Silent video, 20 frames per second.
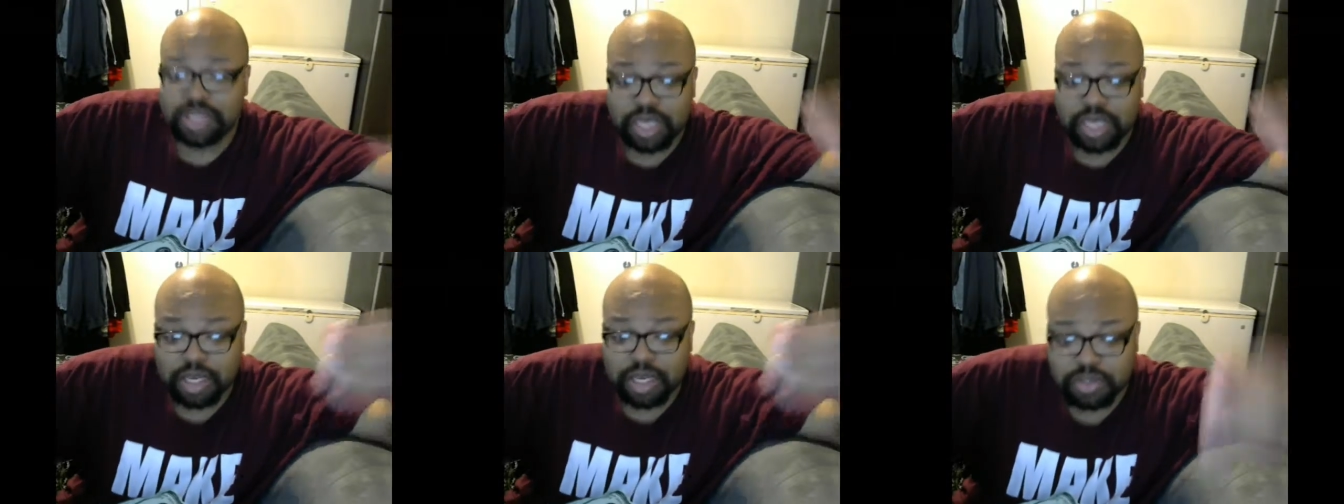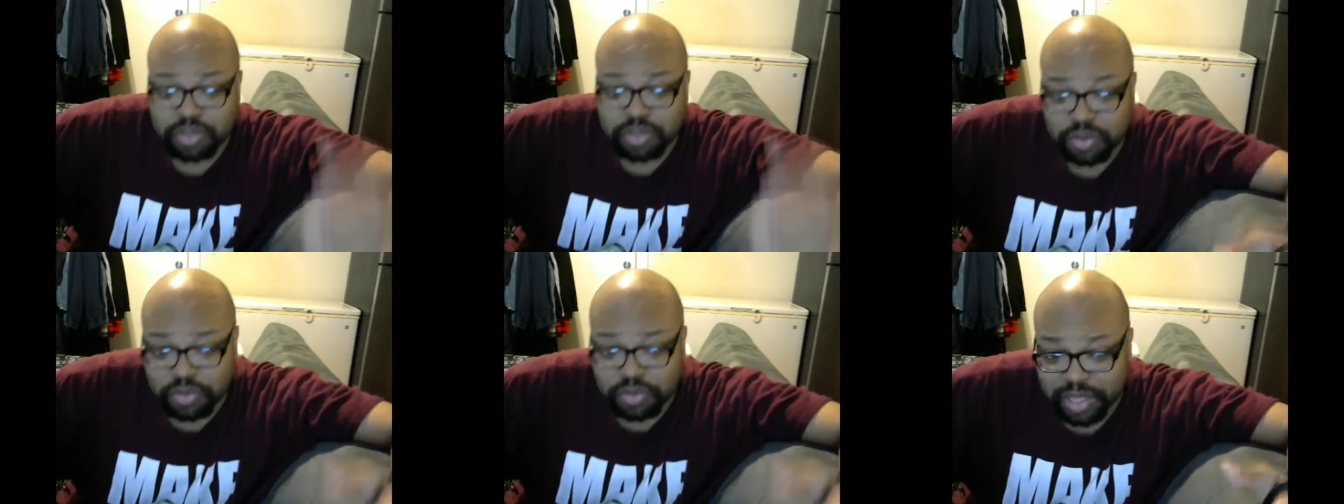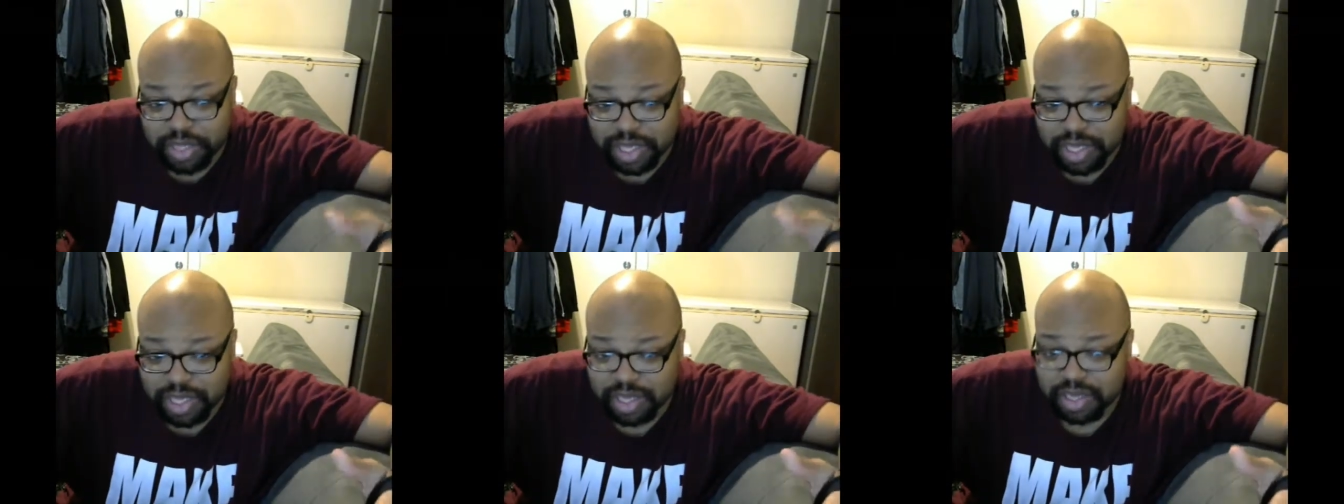And I also
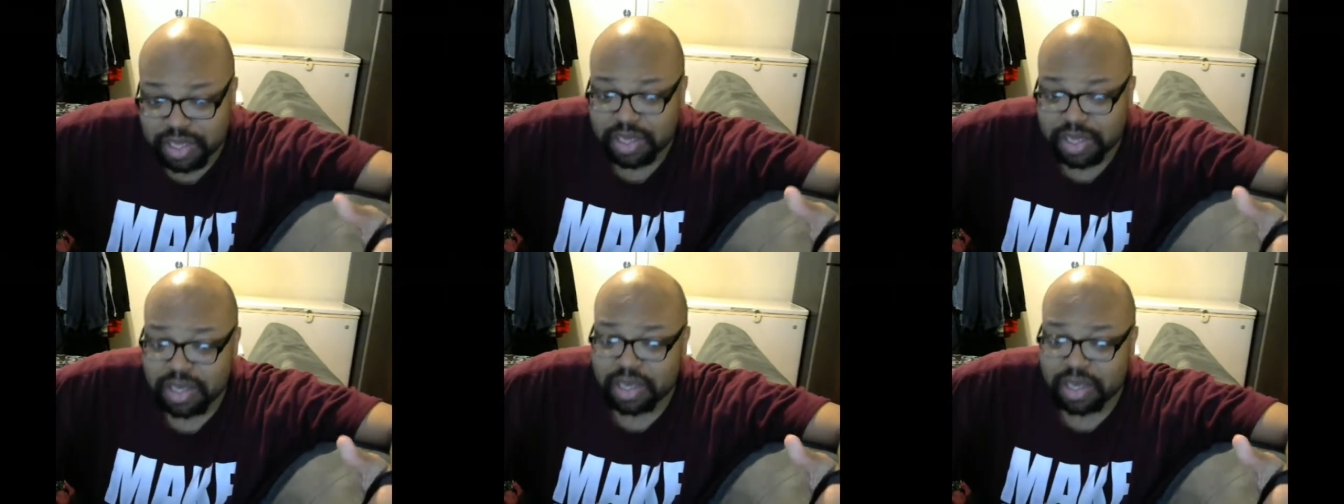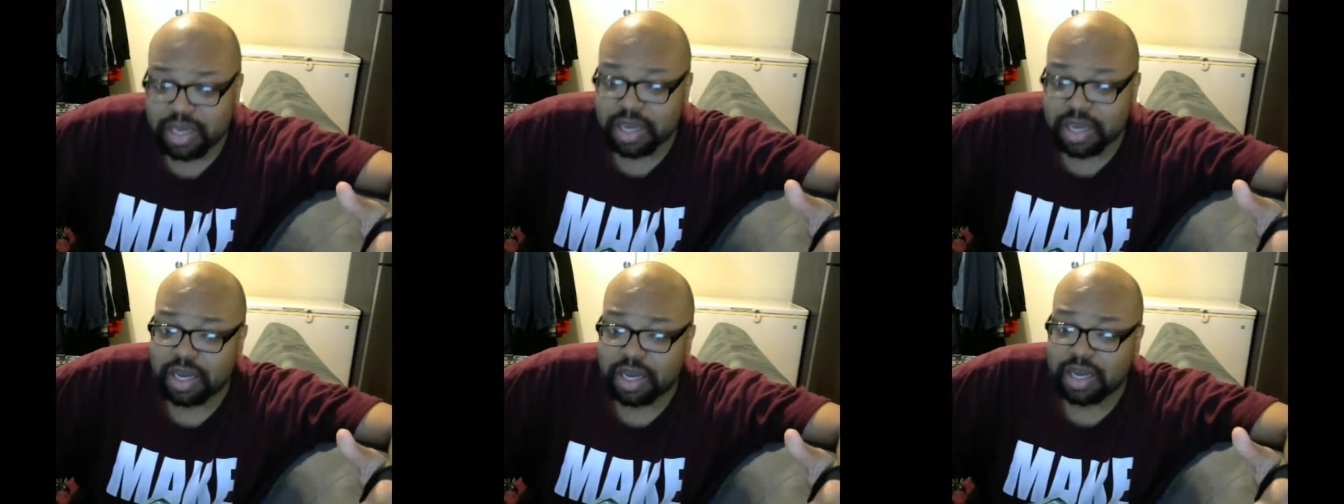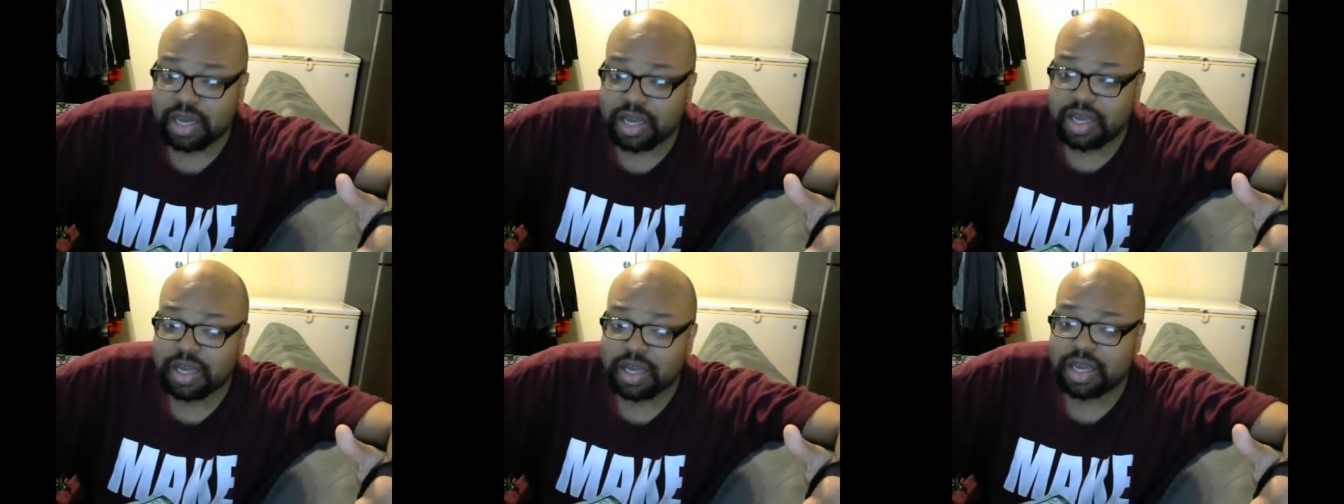think
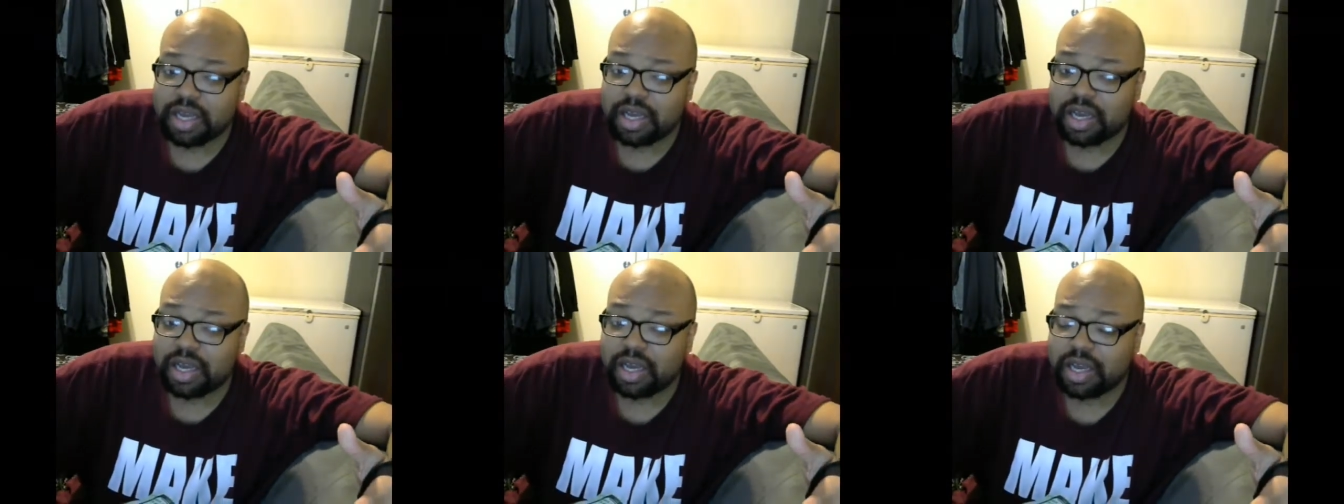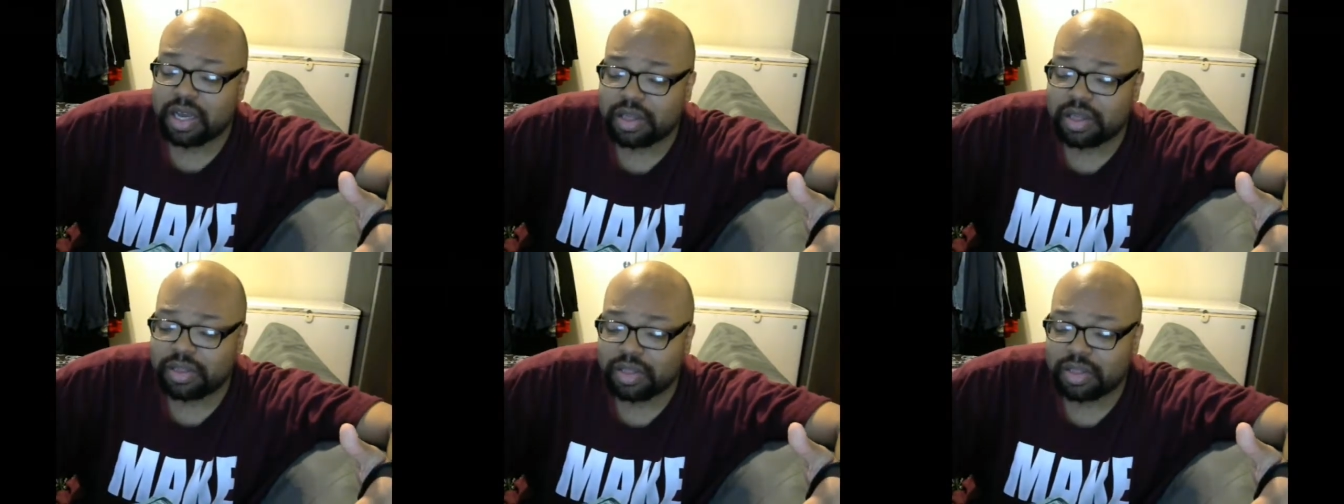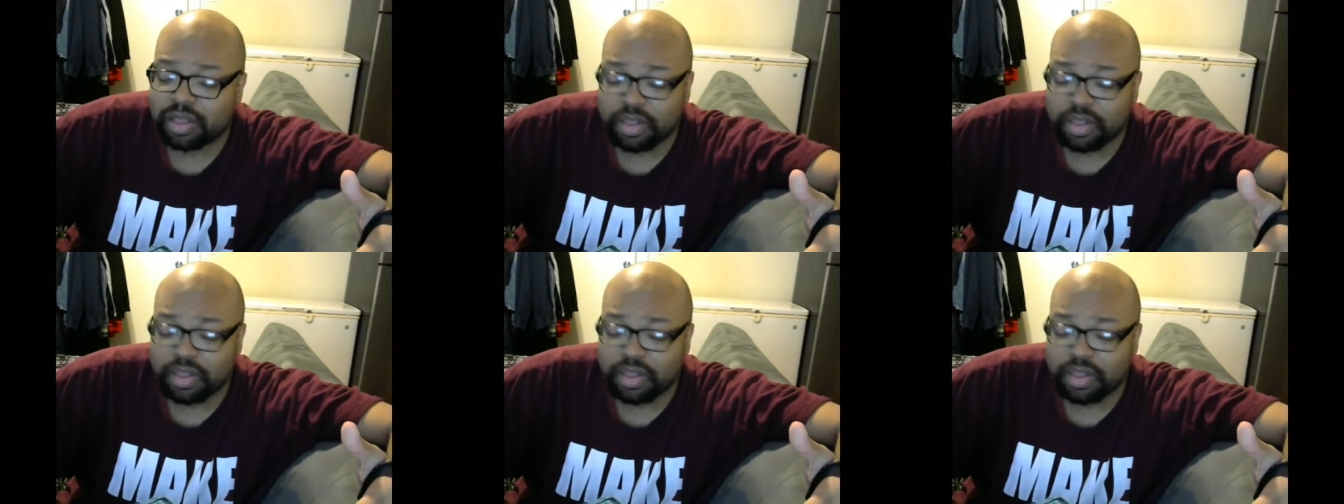uh, uh,